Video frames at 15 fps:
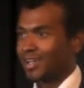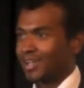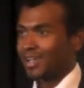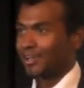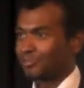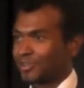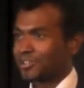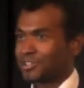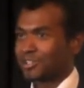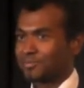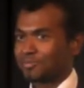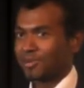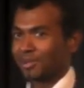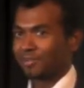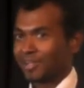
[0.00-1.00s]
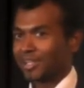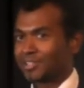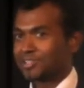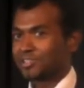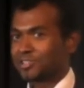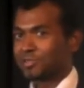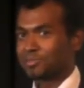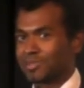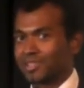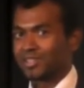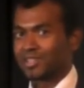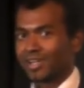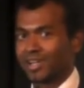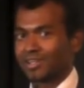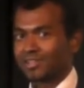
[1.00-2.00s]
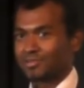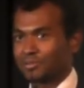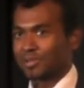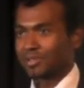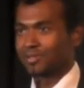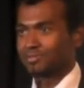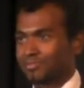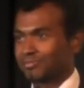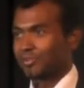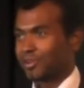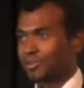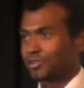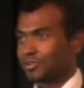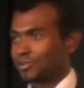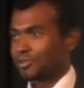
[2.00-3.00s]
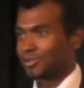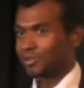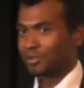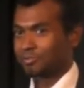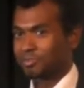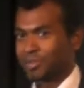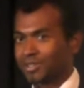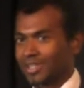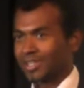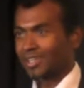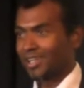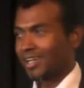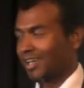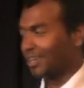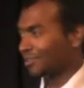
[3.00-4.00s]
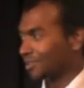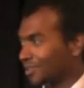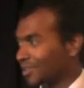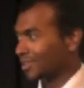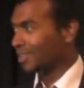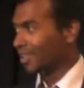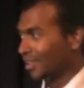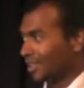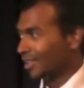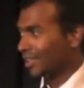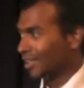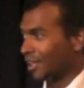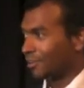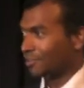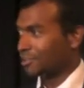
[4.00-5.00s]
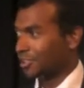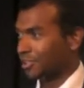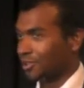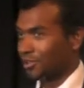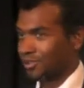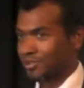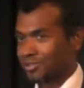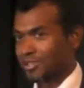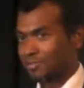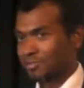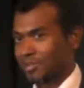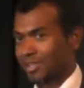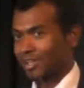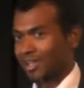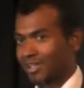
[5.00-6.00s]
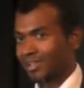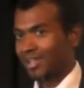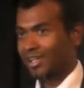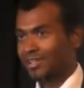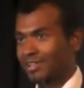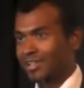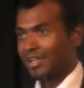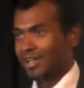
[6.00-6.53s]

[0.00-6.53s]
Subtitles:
our friendship, our relationship is ignited with a phone call or a birthday card or an encouraging note or something like that.